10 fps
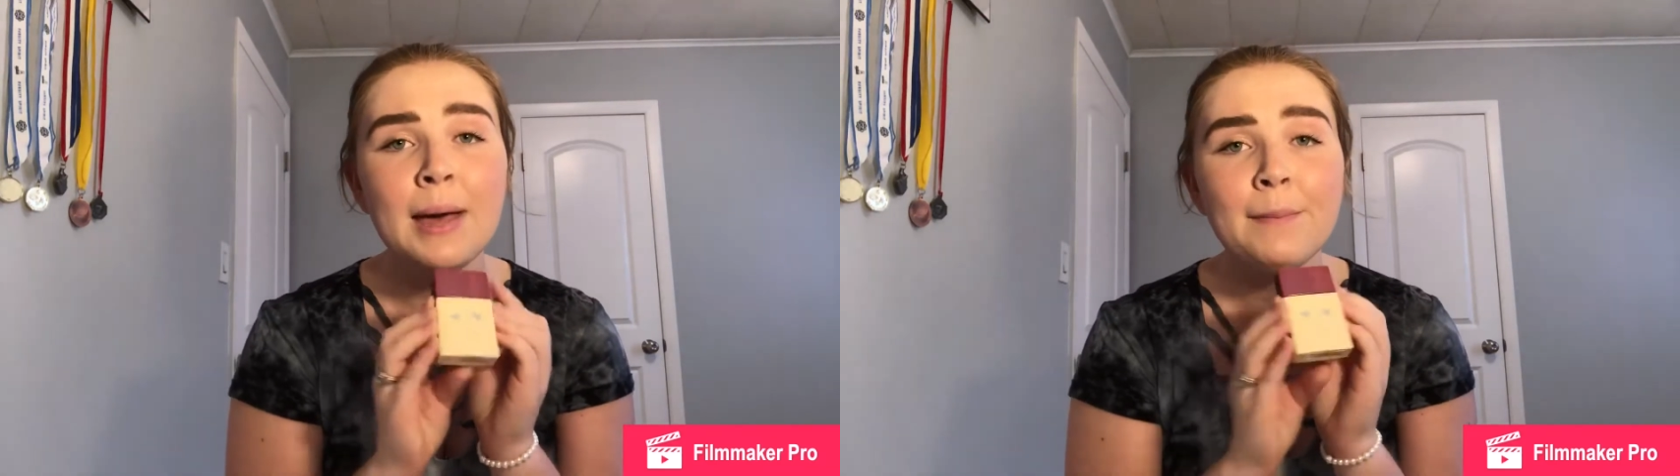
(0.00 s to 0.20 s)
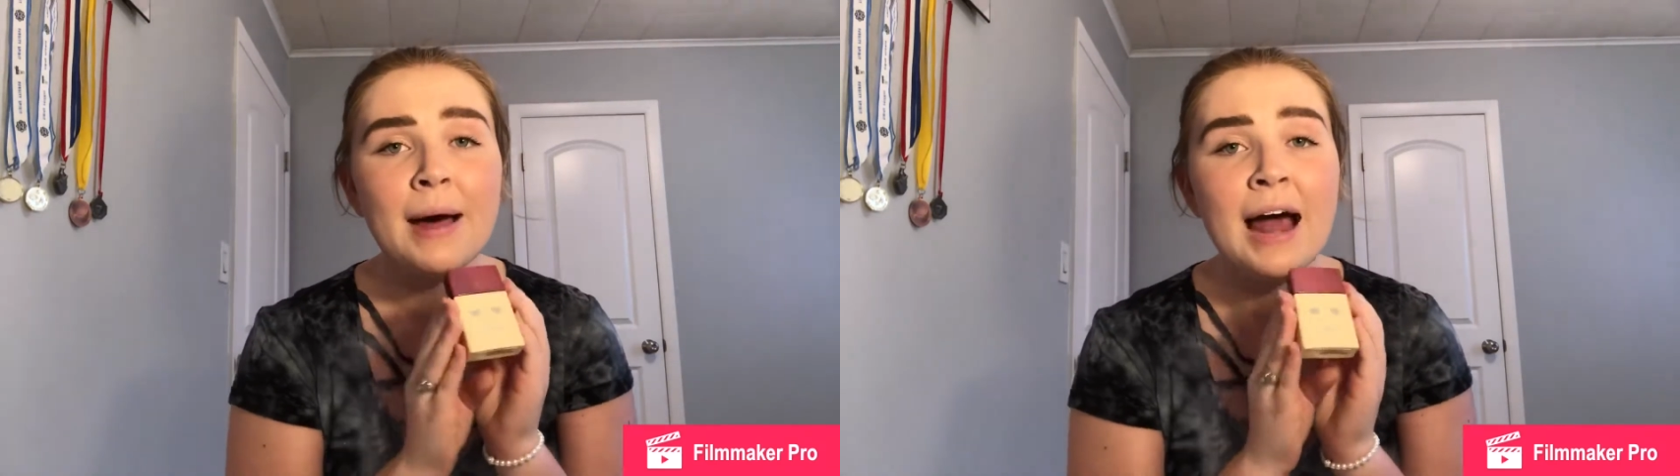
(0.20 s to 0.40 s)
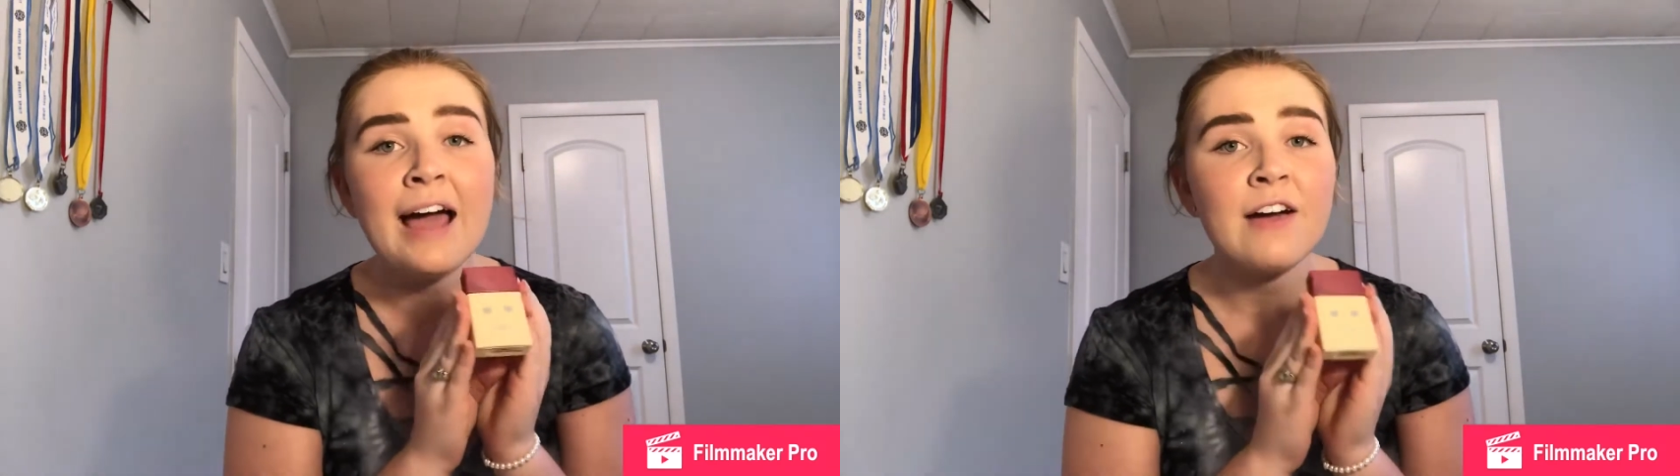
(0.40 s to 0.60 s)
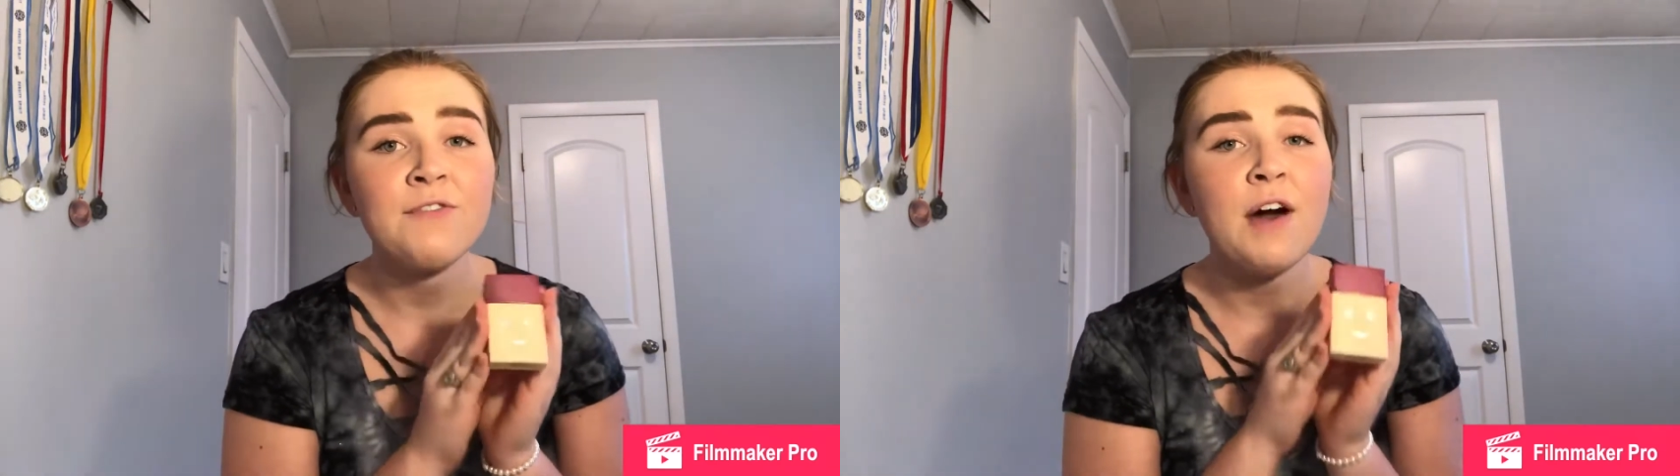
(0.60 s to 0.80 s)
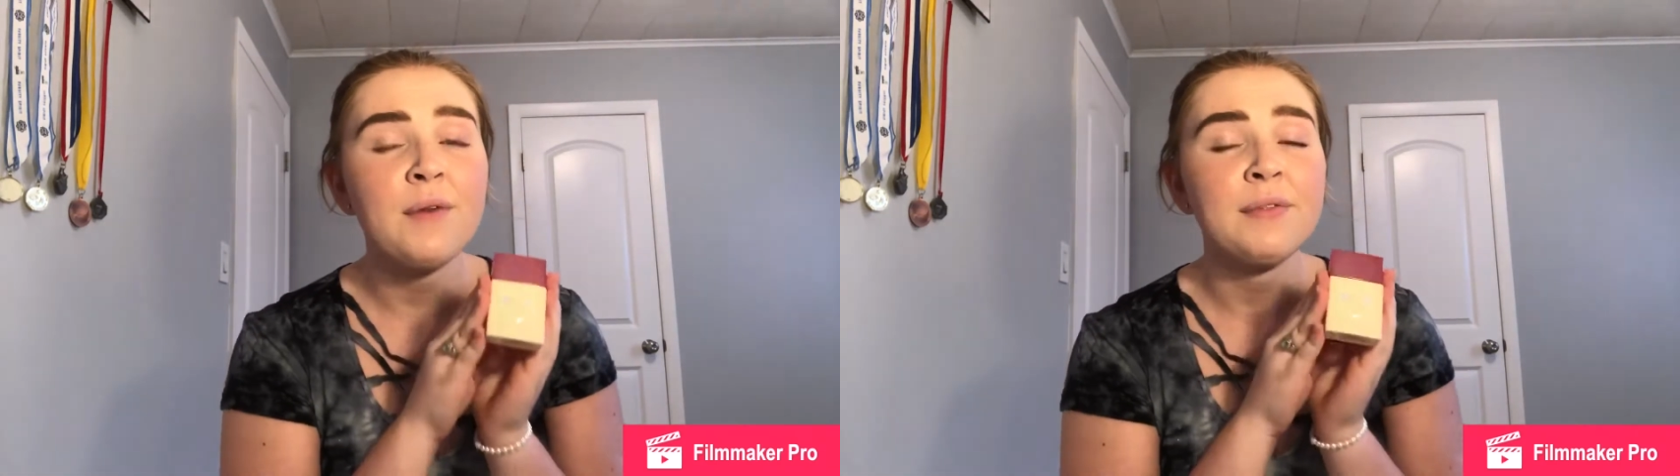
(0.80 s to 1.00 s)
but I have
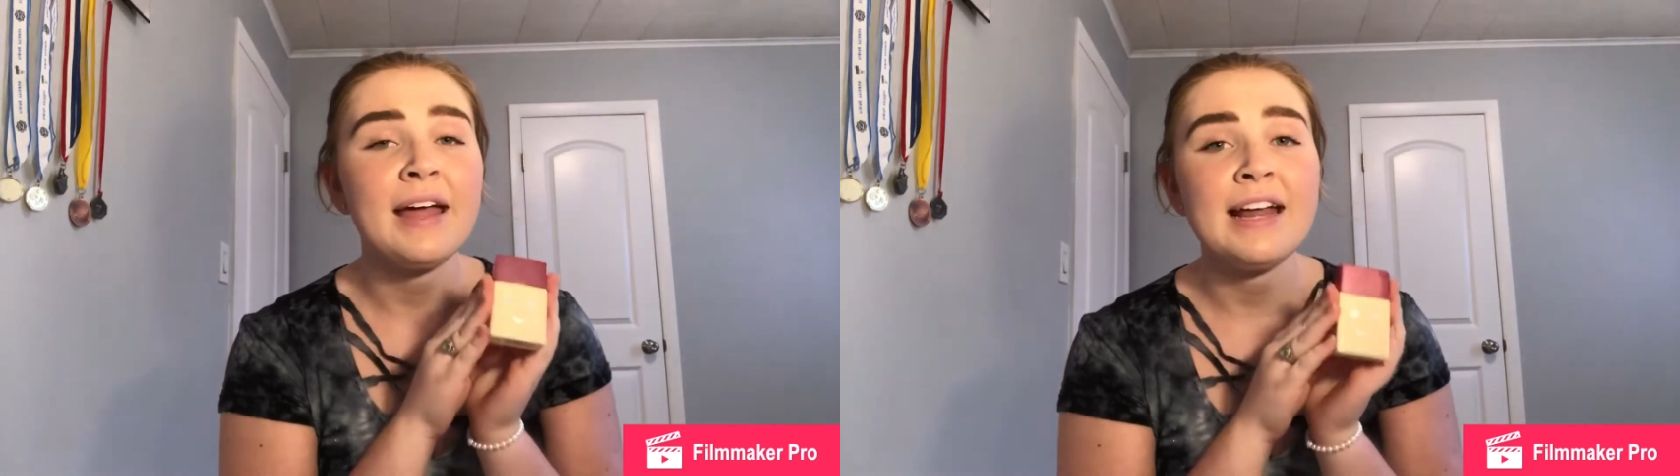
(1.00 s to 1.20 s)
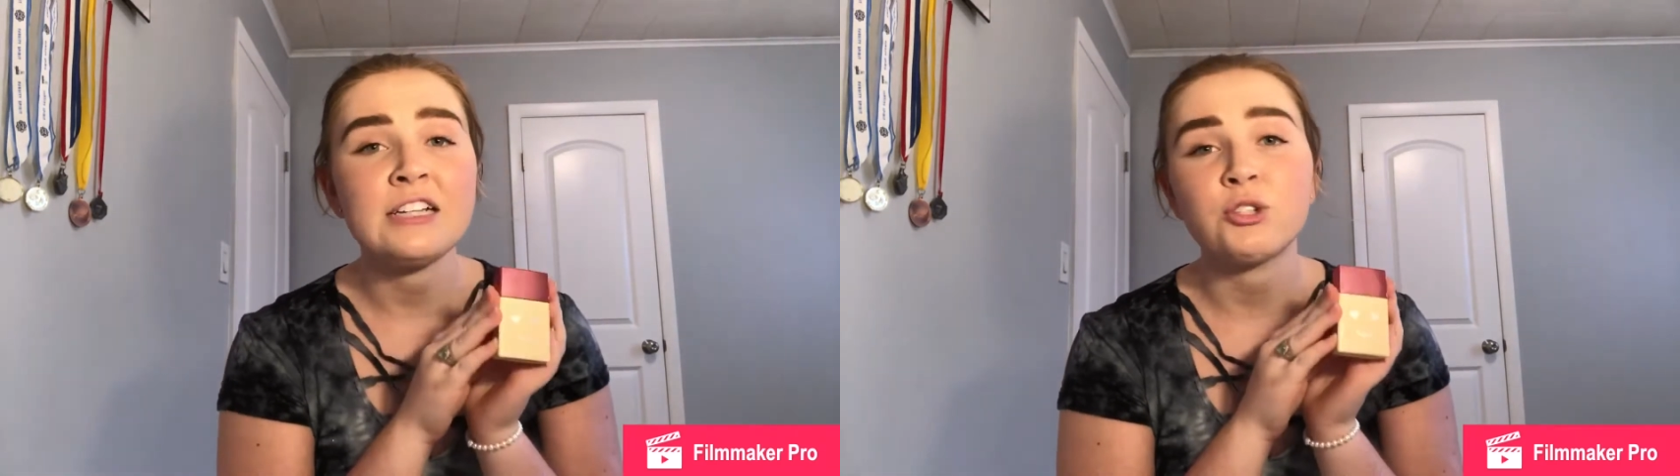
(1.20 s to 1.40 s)
found that it is